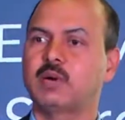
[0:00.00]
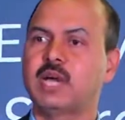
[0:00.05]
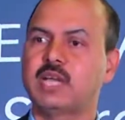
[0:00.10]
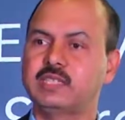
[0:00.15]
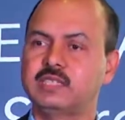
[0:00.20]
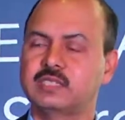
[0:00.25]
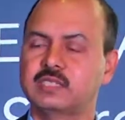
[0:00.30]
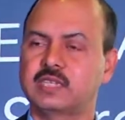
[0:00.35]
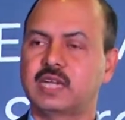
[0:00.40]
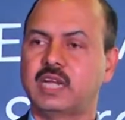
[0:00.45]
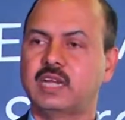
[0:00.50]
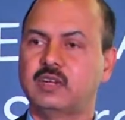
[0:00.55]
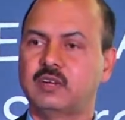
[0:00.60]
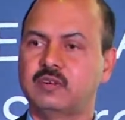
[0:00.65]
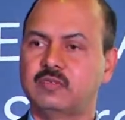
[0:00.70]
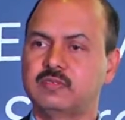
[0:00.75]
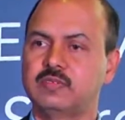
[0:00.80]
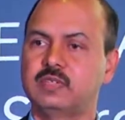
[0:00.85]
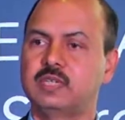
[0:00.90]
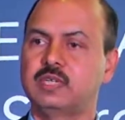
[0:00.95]
the
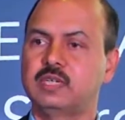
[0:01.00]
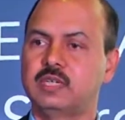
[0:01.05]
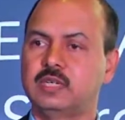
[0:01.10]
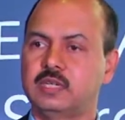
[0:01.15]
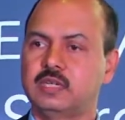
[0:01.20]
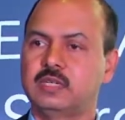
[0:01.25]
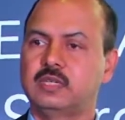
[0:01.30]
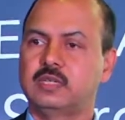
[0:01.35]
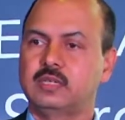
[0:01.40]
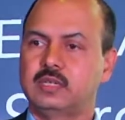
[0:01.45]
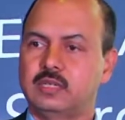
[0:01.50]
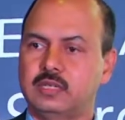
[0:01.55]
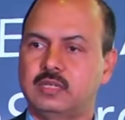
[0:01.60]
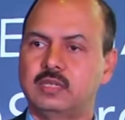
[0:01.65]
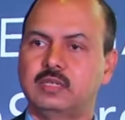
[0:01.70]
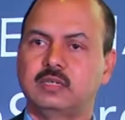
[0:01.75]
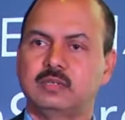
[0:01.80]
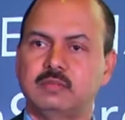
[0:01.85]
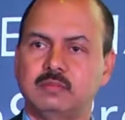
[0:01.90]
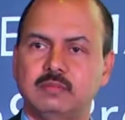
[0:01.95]
customized kind of
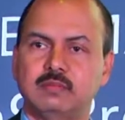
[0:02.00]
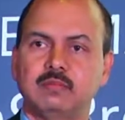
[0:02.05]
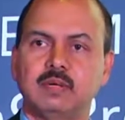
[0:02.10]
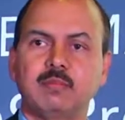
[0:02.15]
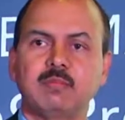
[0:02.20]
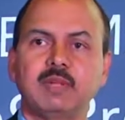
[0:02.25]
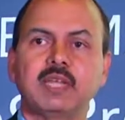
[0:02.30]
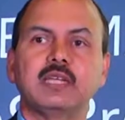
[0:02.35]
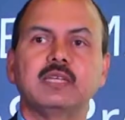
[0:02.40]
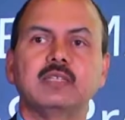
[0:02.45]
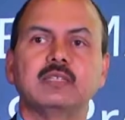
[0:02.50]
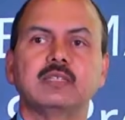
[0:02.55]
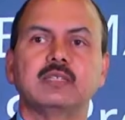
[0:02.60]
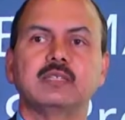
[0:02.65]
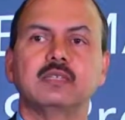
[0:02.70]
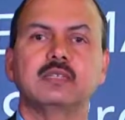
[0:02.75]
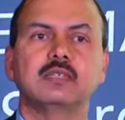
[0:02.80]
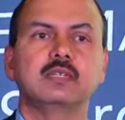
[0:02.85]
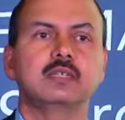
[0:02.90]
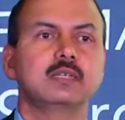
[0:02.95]
uh,
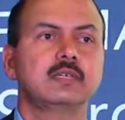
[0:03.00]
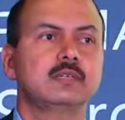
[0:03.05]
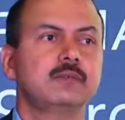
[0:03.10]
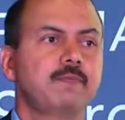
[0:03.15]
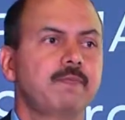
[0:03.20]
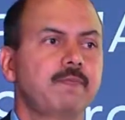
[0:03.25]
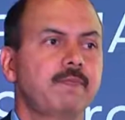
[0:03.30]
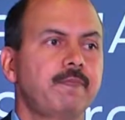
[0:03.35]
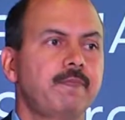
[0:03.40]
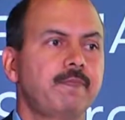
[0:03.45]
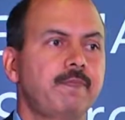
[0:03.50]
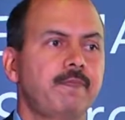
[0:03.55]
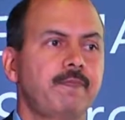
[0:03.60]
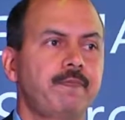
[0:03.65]
application, yeah.